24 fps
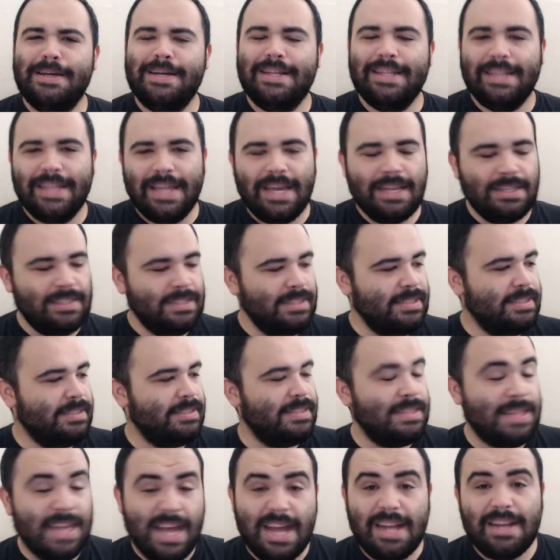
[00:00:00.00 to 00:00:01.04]

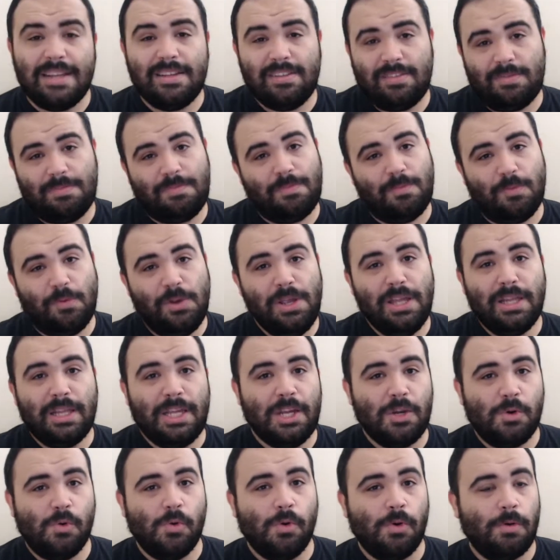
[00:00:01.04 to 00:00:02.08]
Atlantis. That is
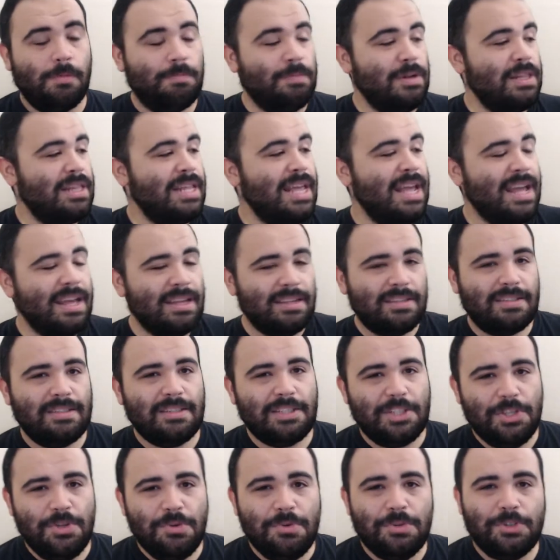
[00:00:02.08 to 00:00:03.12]
really cool, but the
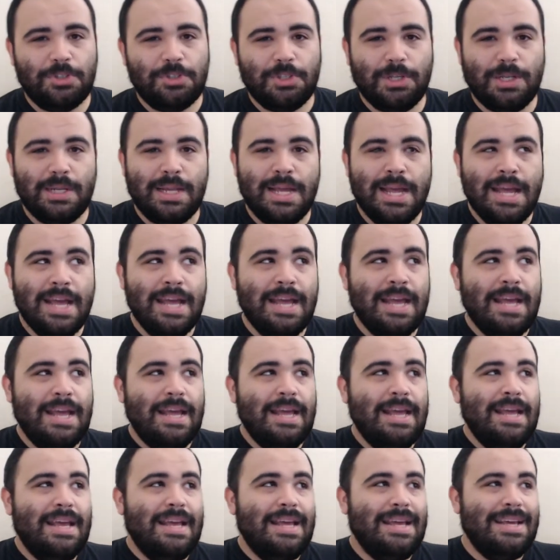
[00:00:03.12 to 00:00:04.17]
execution
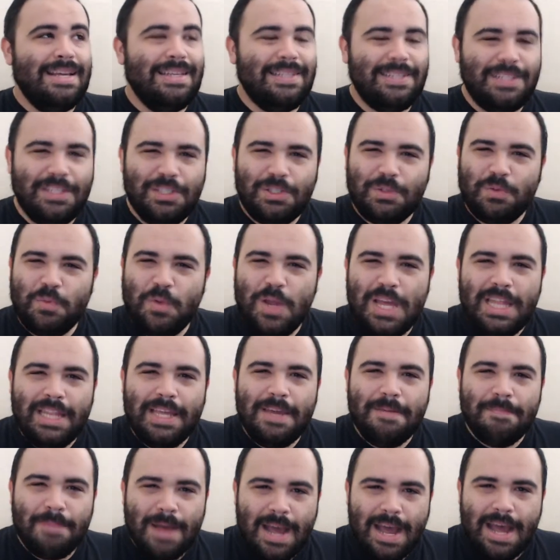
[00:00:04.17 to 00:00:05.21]
is just
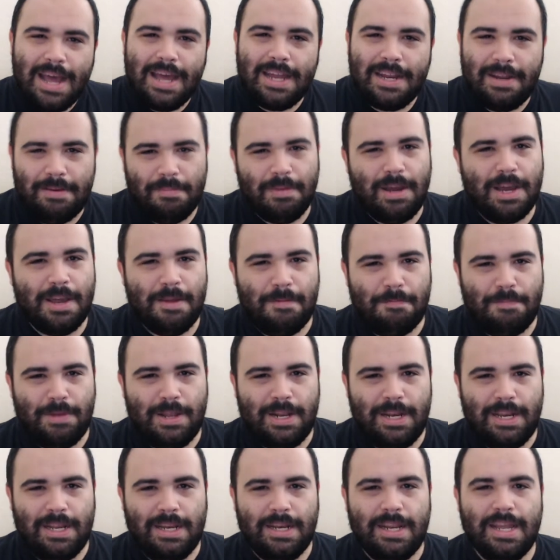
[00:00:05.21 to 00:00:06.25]
really bad in my
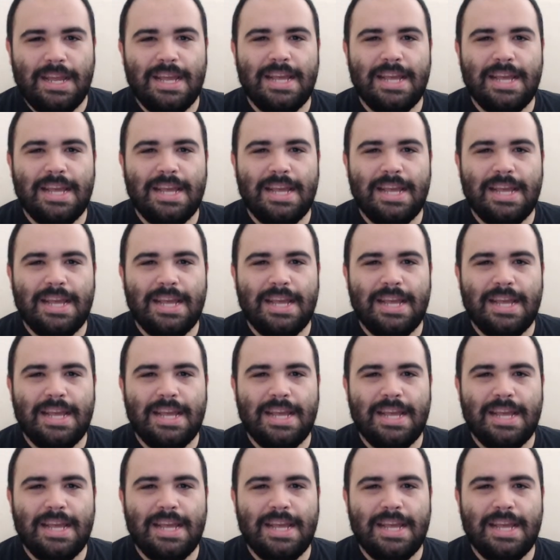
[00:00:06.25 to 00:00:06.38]
opinion.